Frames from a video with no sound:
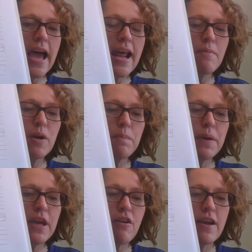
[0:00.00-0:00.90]
and I put a
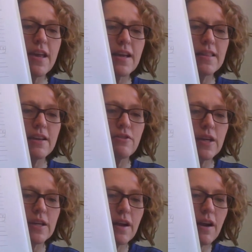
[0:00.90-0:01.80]
period that you
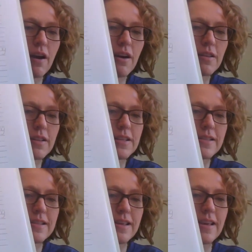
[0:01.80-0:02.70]
can hardly
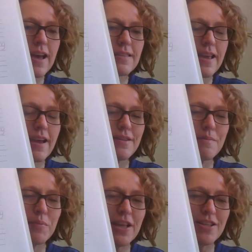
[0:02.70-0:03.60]
see at the end of
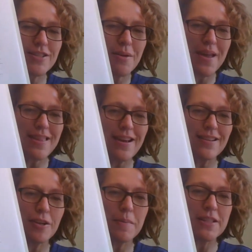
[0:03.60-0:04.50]
branches. I'll make that a
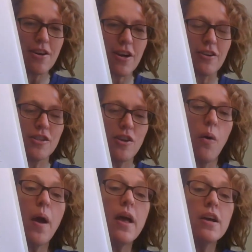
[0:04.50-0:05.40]
little bit darker.
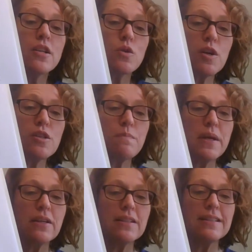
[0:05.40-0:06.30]
So squirrels
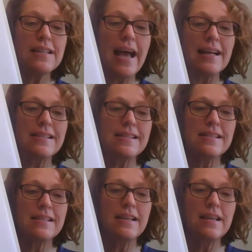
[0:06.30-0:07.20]
build
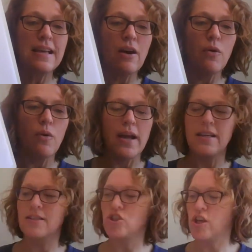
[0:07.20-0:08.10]
nests. Oh, I
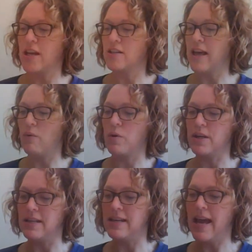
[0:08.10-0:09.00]
need to change that word
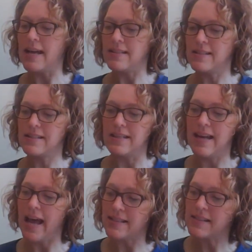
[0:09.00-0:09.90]
nest to
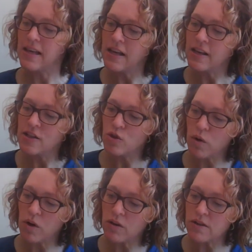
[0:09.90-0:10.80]
nest.
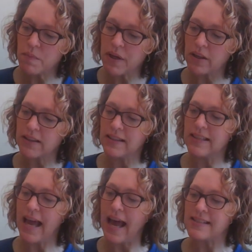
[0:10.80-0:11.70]
Squirrels build
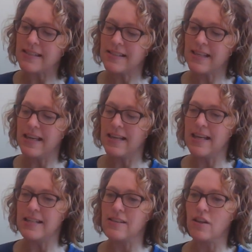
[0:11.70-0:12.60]
nests in
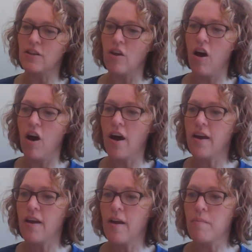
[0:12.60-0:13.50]
its
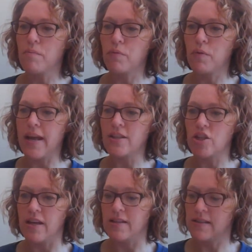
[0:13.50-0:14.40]
long
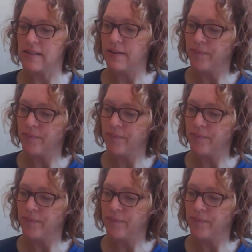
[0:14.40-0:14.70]
branches.